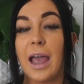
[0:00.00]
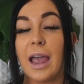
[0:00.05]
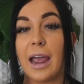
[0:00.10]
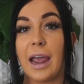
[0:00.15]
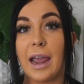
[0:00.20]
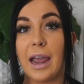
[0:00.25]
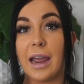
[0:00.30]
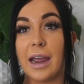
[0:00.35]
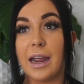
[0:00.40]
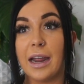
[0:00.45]

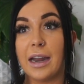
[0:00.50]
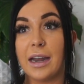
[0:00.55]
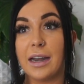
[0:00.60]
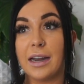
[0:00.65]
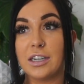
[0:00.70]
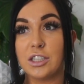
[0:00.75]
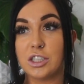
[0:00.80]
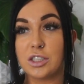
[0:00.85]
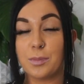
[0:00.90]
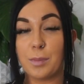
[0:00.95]
and
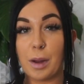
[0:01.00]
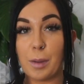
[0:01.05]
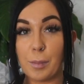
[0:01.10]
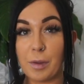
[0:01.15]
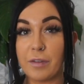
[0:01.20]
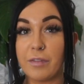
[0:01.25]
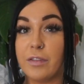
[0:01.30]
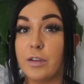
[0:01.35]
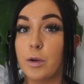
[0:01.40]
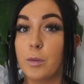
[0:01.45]
it just made
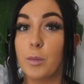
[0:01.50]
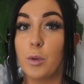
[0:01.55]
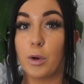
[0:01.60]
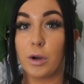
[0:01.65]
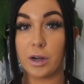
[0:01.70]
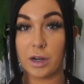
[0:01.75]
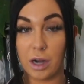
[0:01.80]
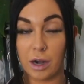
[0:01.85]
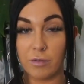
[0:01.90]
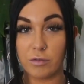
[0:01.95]
me feel more
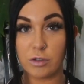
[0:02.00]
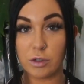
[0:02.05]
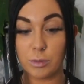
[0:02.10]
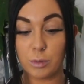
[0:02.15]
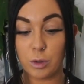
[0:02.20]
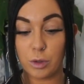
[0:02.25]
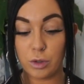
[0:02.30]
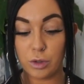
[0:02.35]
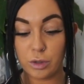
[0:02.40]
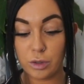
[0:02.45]

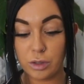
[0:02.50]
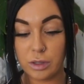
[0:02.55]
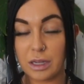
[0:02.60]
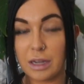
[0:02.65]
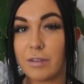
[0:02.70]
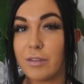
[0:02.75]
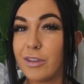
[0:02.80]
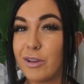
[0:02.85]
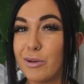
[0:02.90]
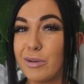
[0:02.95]
comfortable.
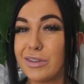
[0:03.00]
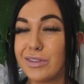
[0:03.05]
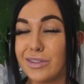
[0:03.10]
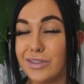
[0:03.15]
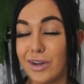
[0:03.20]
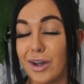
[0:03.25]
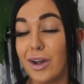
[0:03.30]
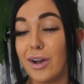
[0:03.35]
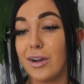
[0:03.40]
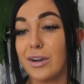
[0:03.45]
Even though it's
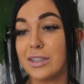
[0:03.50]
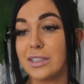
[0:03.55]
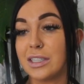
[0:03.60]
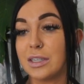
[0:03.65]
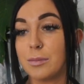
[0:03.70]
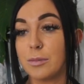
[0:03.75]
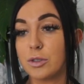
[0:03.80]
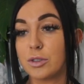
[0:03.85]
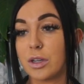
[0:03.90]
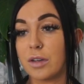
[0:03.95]
not honestly the
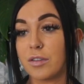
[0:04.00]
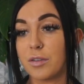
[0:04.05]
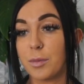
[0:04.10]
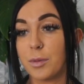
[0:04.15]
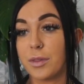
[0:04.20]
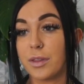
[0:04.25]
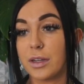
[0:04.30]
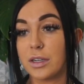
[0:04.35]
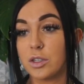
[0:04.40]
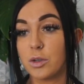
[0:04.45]
most
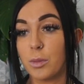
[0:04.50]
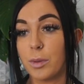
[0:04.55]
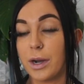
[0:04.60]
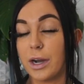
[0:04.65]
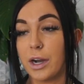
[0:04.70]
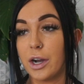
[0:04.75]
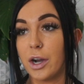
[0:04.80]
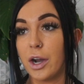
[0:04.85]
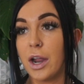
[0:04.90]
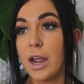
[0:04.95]
comfortable thing to
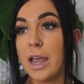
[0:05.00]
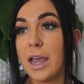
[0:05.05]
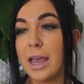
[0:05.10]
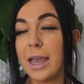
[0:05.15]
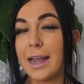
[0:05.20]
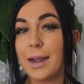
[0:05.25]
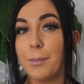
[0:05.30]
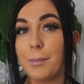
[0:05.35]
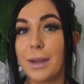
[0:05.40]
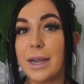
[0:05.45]
wear,
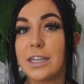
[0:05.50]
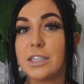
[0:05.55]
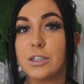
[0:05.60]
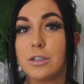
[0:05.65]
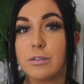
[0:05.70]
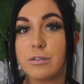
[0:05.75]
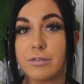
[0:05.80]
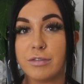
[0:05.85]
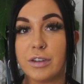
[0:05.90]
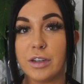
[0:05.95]
it makes
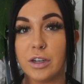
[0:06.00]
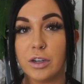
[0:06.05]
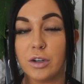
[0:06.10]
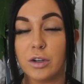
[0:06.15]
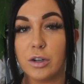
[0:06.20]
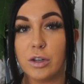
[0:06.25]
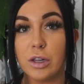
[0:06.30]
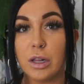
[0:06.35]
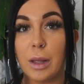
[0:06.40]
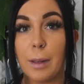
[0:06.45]
you
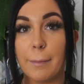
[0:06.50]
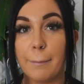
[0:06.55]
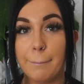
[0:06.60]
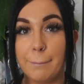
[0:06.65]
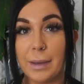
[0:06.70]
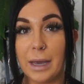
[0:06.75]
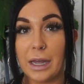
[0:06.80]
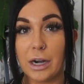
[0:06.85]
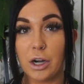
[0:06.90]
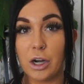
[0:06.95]
feel
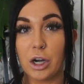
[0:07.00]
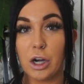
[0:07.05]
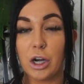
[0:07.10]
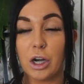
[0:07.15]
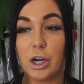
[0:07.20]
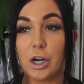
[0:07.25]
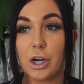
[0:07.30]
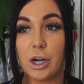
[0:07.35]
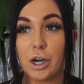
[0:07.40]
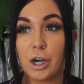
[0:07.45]

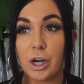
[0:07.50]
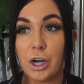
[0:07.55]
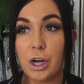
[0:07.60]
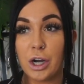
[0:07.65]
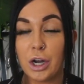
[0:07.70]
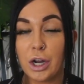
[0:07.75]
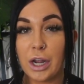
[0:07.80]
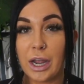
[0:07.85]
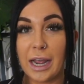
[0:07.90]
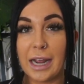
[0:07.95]
better
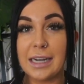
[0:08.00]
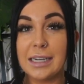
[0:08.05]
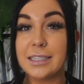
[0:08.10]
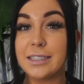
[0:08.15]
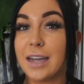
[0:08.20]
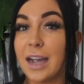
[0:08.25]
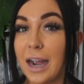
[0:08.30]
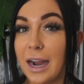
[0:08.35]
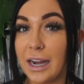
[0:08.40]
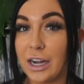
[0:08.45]
and
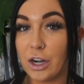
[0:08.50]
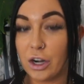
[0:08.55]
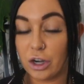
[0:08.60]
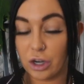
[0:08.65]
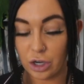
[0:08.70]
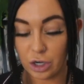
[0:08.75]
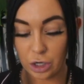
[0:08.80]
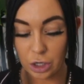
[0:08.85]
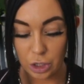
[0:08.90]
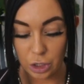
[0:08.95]

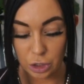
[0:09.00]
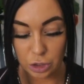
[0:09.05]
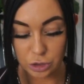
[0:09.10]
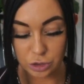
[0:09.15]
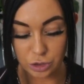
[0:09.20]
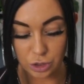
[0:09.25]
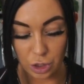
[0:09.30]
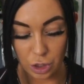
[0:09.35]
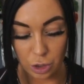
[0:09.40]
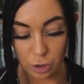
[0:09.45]
tighter.
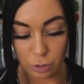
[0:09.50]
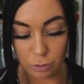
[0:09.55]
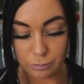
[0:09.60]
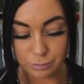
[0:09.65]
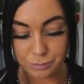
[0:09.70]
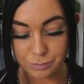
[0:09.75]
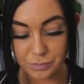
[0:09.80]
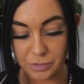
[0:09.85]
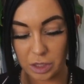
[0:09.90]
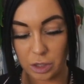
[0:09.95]
So
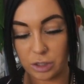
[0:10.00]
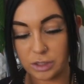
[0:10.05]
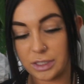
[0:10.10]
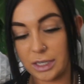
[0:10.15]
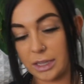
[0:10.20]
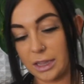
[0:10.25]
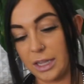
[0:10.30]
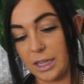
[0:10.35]
it looks like